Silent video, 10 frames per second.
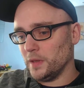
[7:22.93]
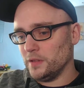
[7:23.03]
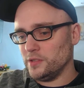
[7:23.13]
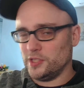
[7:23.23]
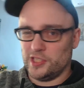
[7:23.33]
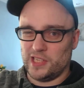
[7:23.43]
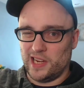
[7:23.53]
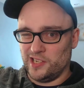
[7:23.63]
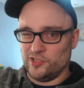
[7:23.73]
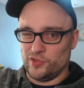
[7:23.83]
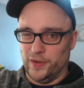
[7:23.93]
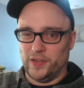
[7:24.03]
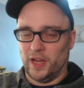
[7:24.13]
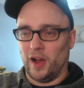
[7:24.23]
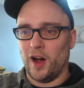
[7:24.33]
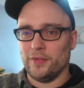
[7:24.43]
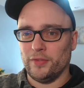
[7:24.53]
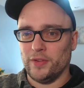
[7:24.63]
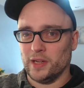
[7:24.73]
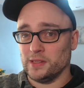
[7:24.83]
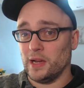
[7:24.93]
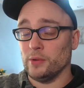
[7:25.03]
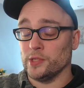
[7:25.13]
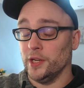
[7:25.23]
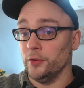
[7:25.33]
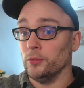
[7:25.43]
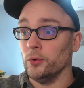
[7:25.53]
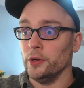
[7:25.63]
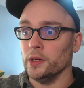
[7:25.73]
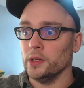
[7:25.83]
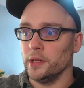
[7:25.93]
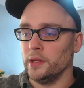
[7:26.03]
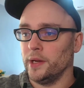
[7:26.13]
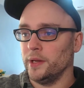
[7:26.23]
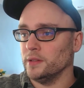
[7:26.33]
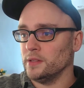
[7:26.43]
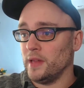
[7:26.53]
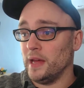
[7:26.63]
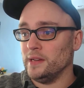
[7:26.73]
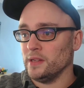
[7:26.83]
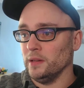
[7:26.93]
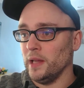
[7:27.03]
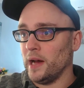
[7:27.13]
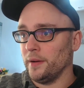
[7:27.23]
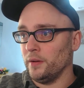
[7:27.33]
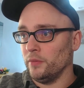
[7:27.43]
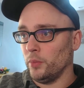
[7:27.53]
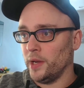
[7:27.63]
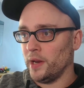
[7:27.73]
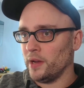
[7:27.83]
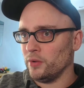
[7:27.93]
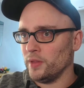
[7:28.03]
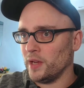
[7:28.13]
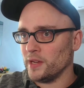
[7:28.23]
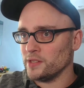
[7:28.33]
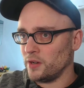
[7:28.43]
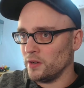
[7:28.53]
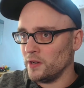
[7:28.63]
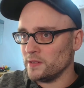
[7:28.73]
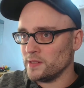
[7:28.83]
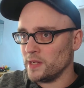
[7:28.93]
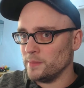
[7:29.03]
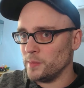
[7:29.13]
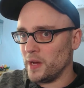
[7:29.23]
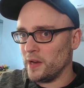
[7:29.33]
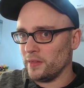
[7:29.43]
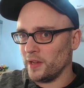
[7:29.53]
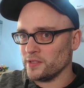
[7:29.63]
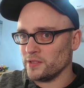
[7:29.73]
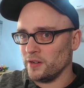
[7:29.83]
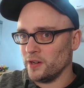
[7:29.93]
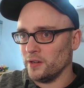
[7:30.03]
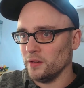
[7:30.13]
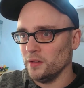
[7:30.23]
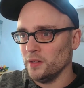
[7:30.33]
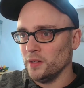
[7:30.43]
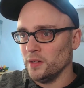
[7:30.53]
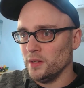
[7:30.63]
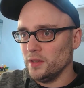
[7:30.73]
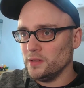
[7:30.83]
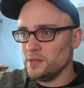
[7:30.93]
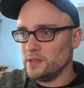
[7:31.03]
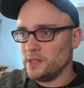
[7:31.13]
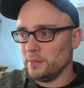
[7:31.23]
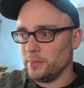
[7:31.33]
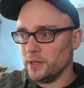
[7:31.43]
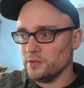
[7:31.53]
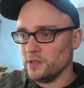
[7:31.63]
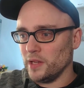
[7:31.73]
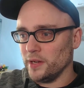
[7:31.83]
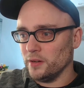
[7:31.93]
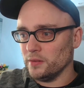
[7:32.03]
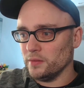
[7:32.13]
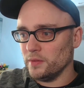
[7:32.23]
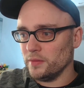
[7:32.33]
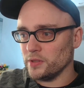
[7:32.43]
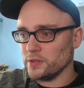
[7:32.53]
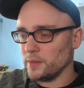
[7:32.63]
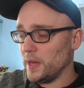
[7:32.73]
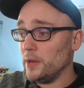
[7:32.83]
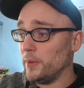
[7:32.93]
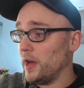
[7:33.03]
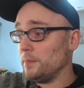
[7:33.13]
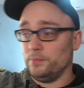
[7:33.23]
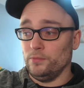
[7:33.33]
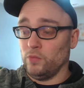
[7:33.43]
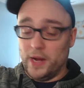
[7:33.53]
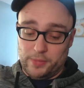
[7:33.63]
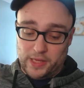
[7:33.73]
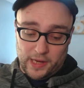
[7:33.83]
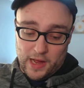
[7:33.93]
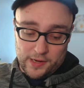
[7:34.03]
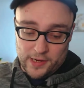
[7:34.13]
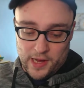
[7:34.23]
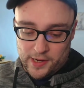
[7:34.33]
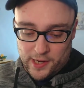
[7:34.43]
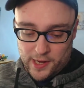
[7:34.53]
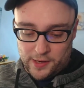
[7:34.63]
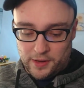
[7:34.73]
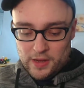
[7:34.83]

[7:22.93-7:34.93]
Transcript: just kind of drifting off of it, because I was getting really light. So that is a lot of weight. I don't think I started at the same spot. I think I started 10 pounds lighter the first time. Anyway, I'm rambling on and on and on.